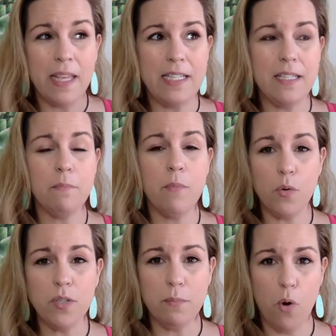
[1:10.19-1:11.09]
It's the
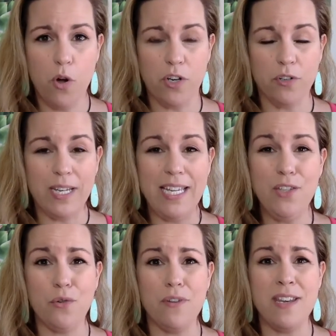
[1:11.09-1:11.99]
most important. Your
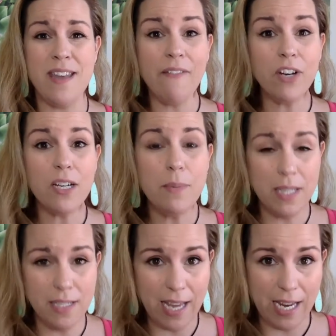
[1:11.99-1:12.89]
kids are never going to be
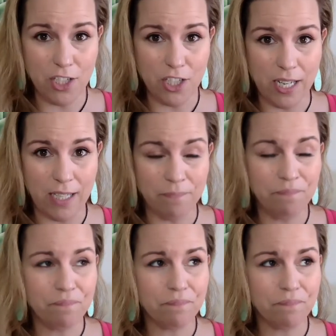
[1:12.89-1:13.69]
this age again.